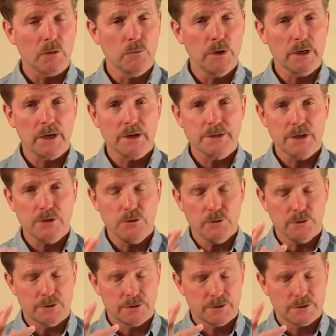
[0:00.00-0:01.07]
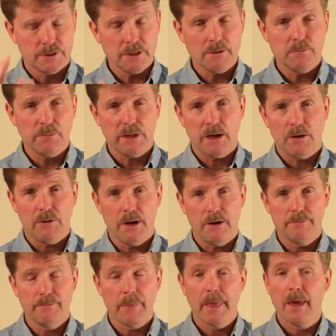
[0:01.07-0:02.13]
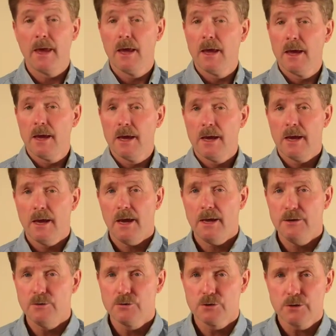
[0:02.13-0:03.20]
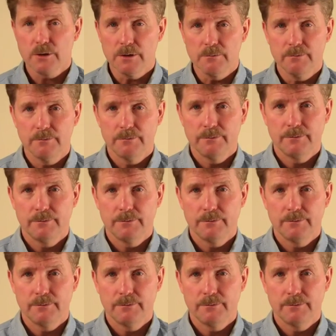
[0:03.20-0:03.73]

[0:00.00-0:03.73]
realize that you can still plow on, and you should.